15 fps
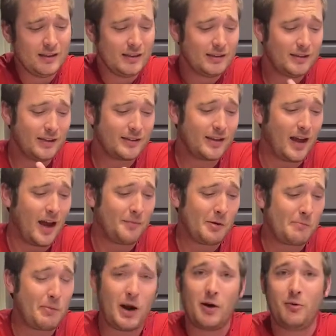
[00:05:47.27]
This guy I'm going
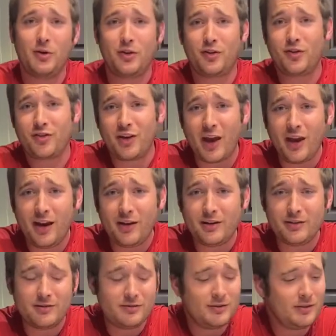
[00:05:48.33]
to pair with a steak.
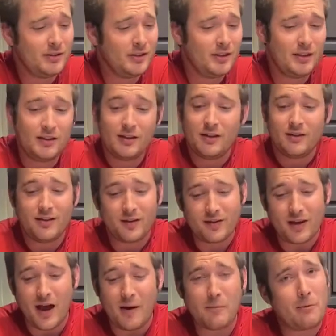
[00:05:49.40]
This
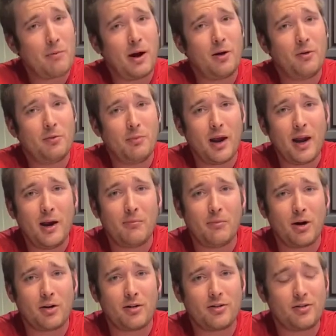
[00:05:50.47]
guy I'm going to pair with my
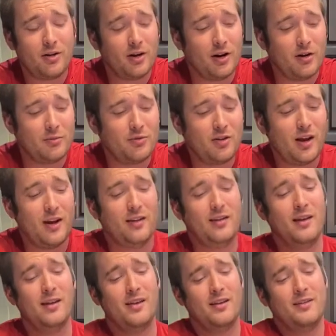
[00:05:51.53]
hamburgers. You know what I'm saying?
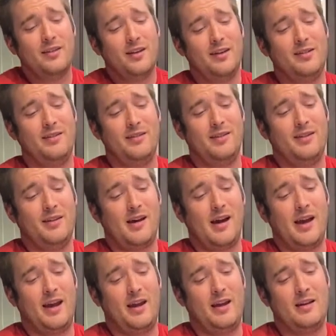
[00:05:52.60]
This is
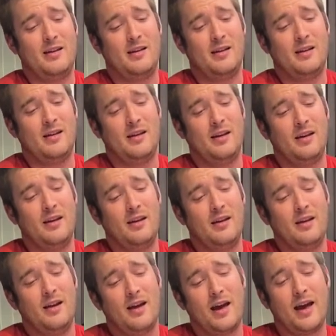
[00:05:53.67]
like,
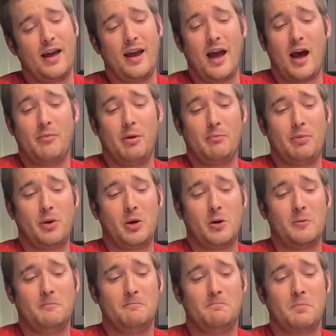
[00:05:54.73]
hey, I'm a
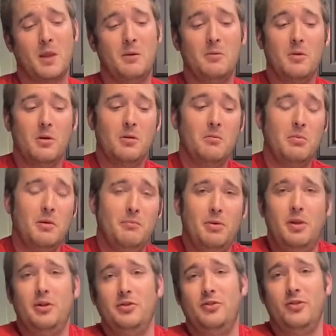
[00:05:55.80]
beer, but I'm going to put a
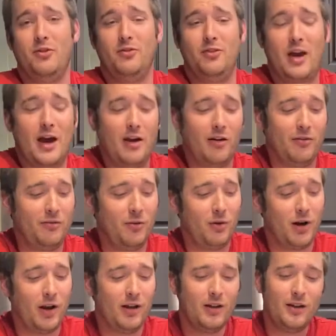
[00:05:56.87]
little suit and tie on for
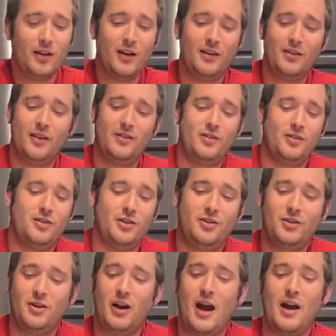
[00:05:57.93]
you. And this is just
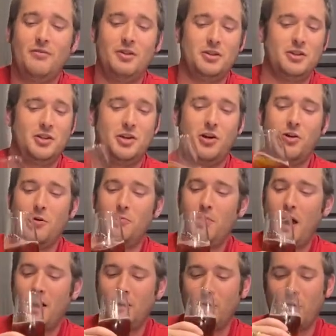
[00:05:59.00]
your average Joe
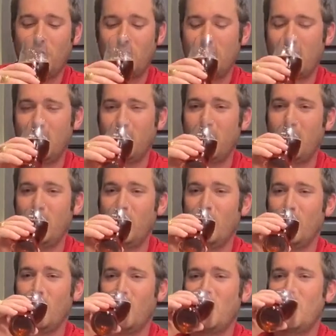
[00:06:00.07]
backyard barbecue.